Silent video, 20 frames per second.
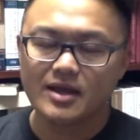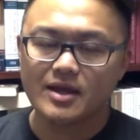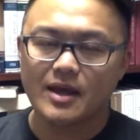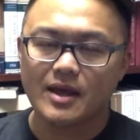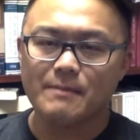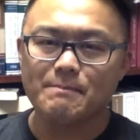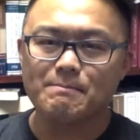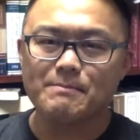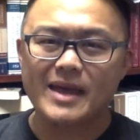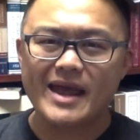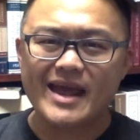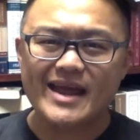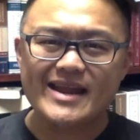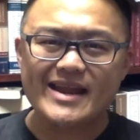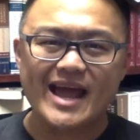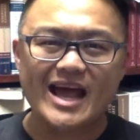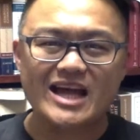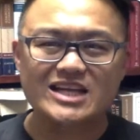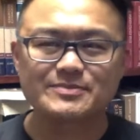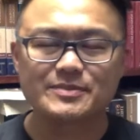And man
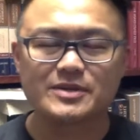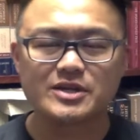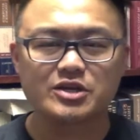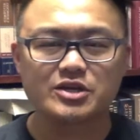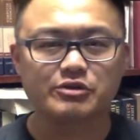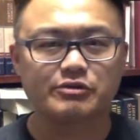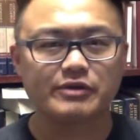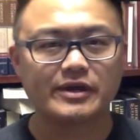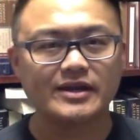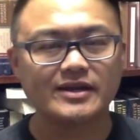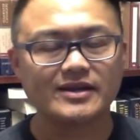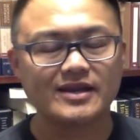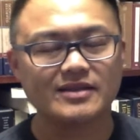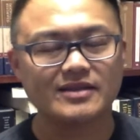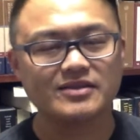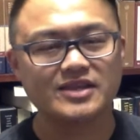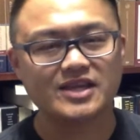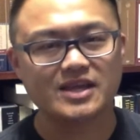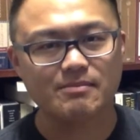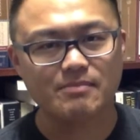has been created in
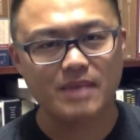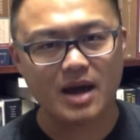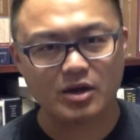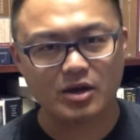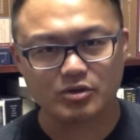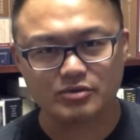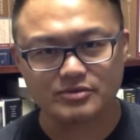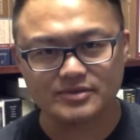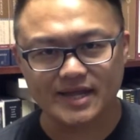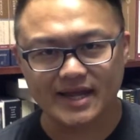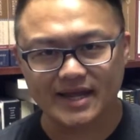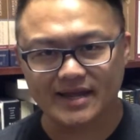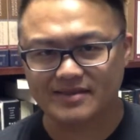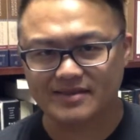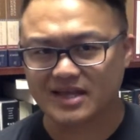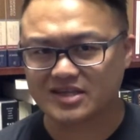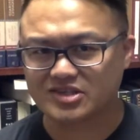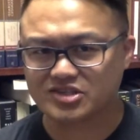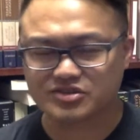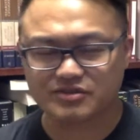the imago Dei.
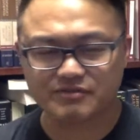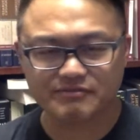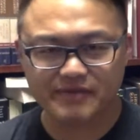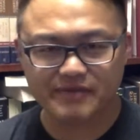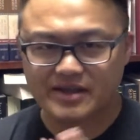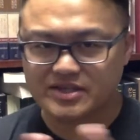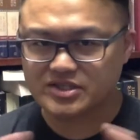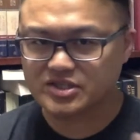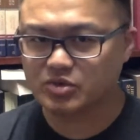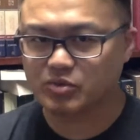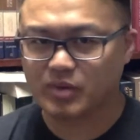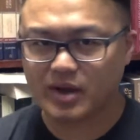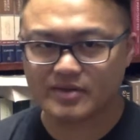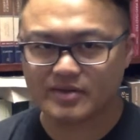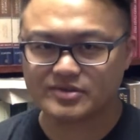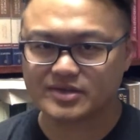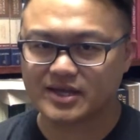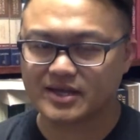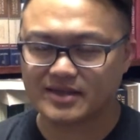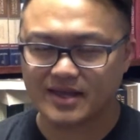That's just a fancy way of
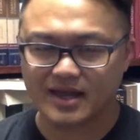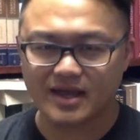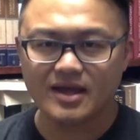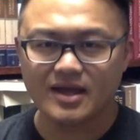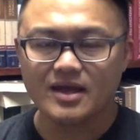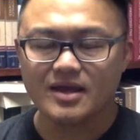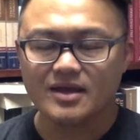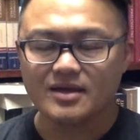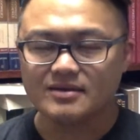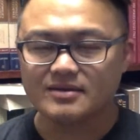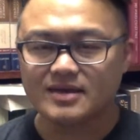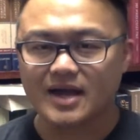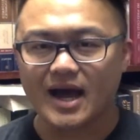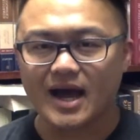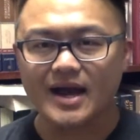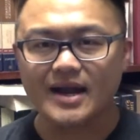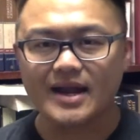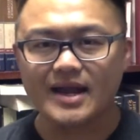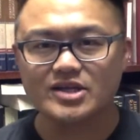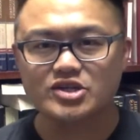saying that
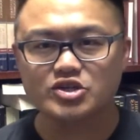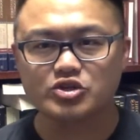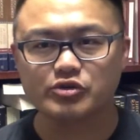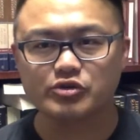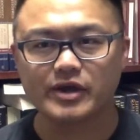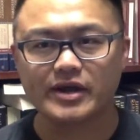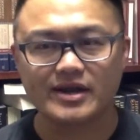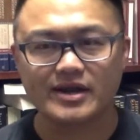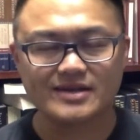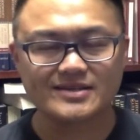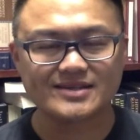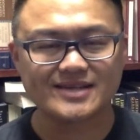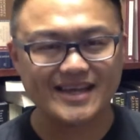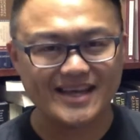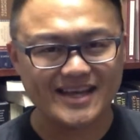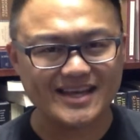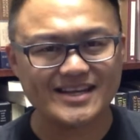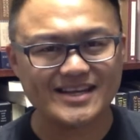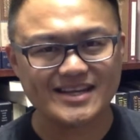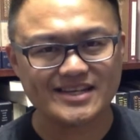God has created us
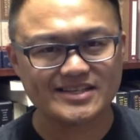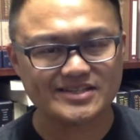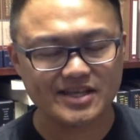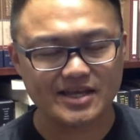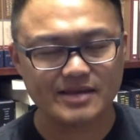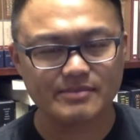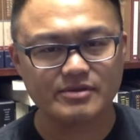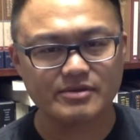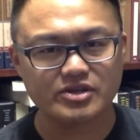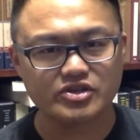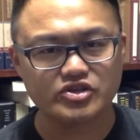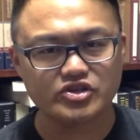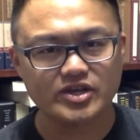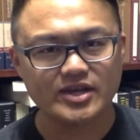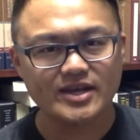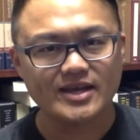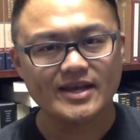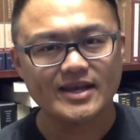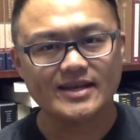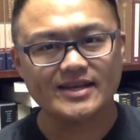in his image.
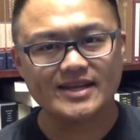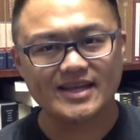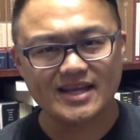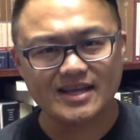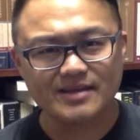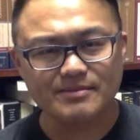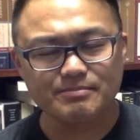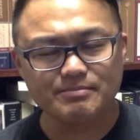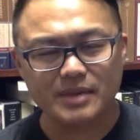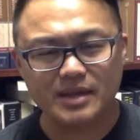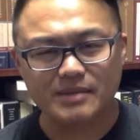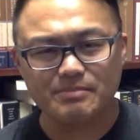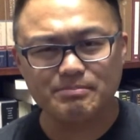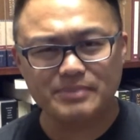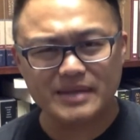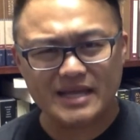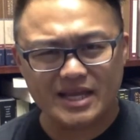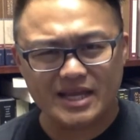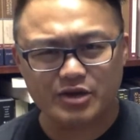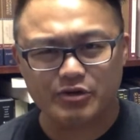And in and
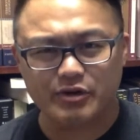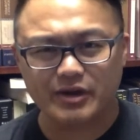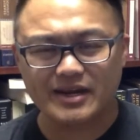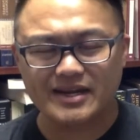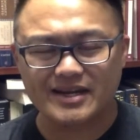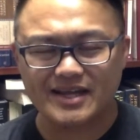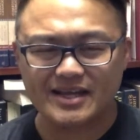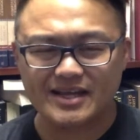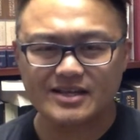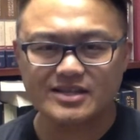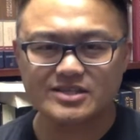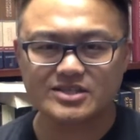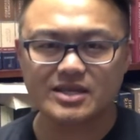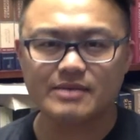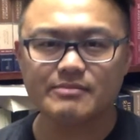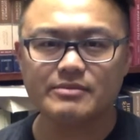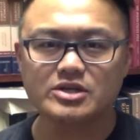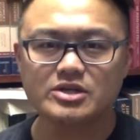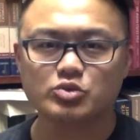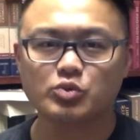being created in his
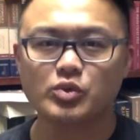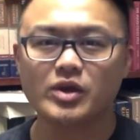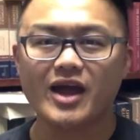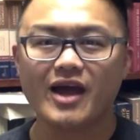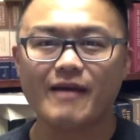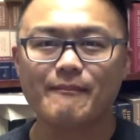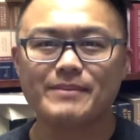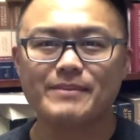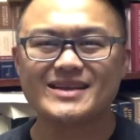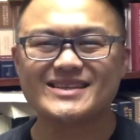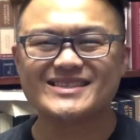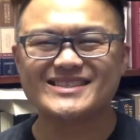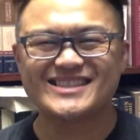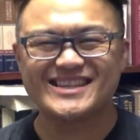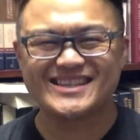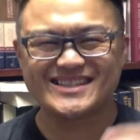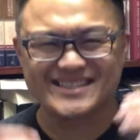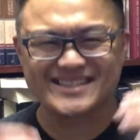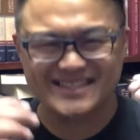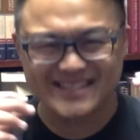image, we have been
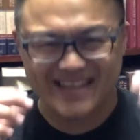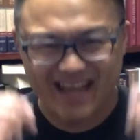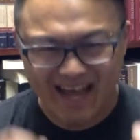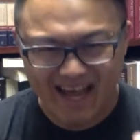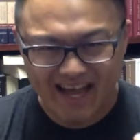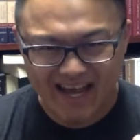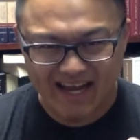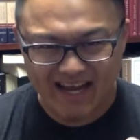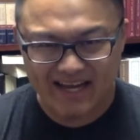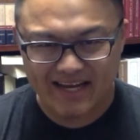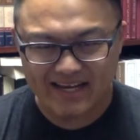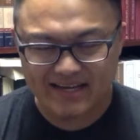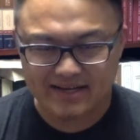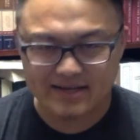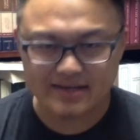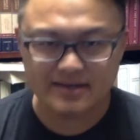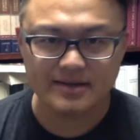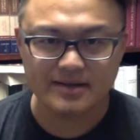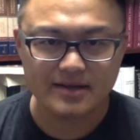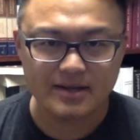designed
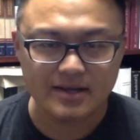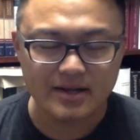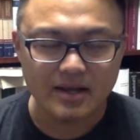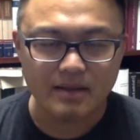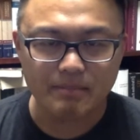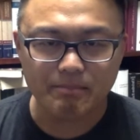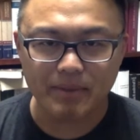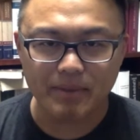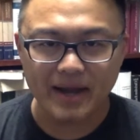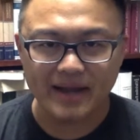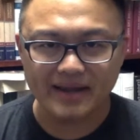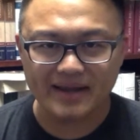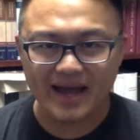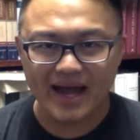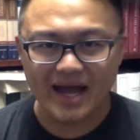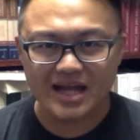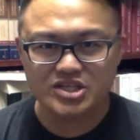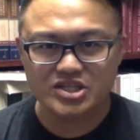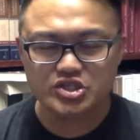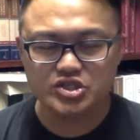by
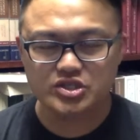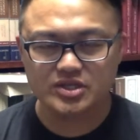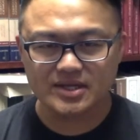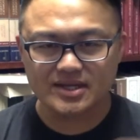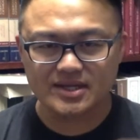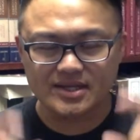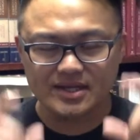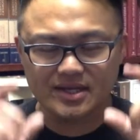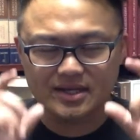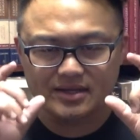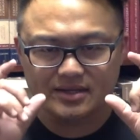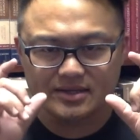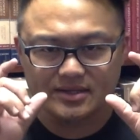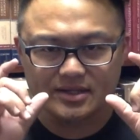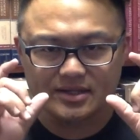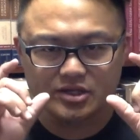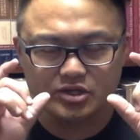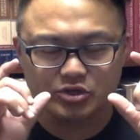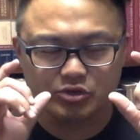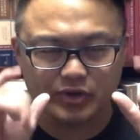God's uh,
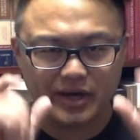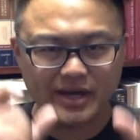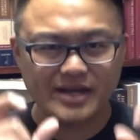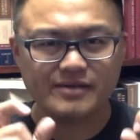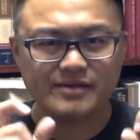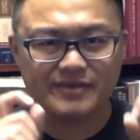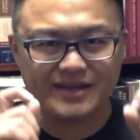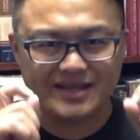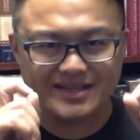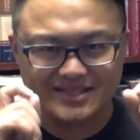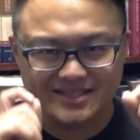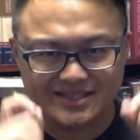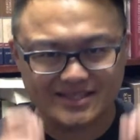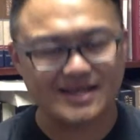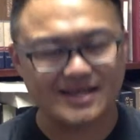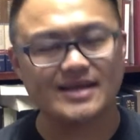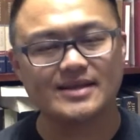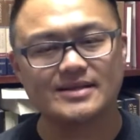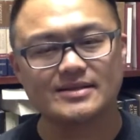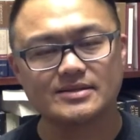creative
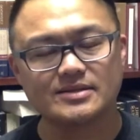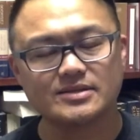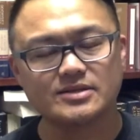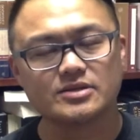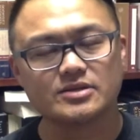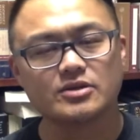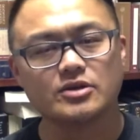intent